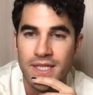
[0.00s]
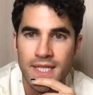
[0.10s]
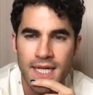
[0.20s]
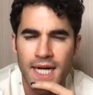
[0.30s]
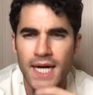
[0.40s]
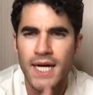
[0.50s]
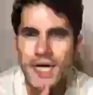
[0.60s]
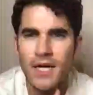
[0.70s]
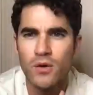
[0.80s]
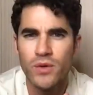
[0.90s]

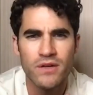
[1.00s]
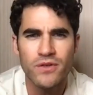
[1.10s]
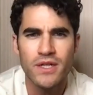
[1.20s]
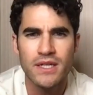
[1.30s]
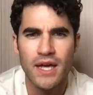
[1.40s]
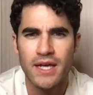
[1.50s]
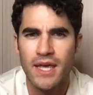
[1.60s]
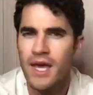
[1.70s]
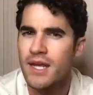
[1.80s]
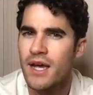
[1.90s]
Whenever I
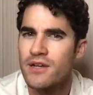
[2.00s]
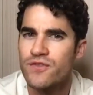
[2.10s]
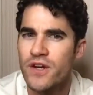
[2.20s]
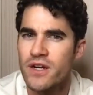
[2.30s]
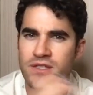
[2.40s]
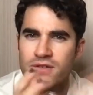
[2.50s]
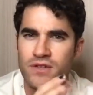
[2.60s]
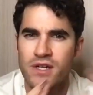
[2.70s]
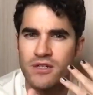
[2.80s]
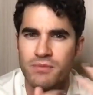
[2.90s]
can. It kind of varies every
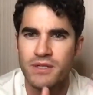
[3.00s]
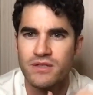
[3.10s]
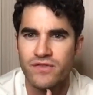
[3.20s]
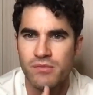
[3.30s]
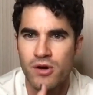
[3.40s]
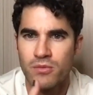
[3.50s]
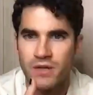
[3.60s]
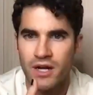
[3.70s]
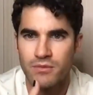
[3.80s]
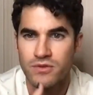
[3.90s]
year. It depends if I'm home or not.
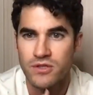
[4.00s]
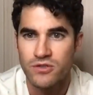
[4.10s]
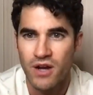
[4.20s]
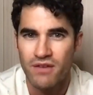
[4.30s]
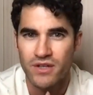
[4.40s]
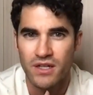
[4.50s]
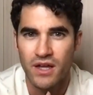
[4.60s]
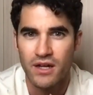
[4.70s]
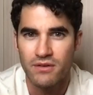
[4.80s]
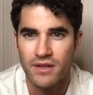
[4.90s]
I'm usually traveling a
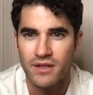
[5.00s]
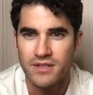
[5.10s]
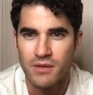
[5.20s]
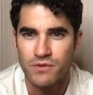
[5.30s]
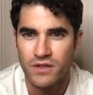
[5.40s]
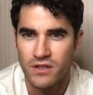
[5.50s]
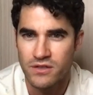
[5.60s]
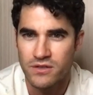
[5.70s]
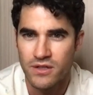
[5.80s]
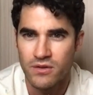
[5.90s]
lot around that time of year, so
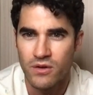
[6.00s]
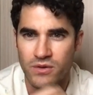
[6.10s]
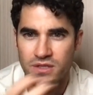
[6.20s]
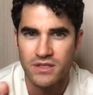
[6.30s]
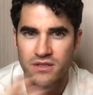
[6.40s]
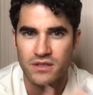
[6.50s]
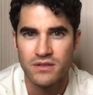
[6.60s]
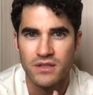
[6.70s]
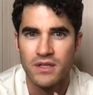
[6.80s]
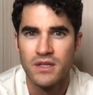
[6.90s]
I don't always get to
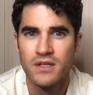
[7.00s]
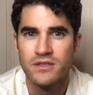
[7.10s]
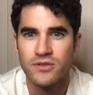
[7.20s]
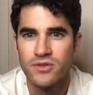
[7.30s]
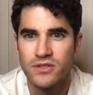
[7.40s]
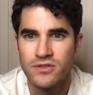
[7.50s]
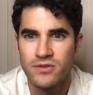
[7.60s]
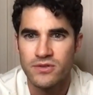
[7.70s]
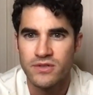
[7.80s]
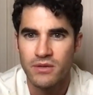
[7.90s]
do it as soon
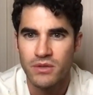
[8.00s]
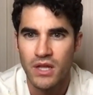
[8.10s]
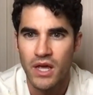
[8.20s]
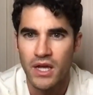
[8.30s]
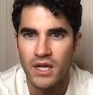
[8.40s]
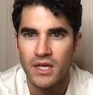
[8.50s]
as I would like.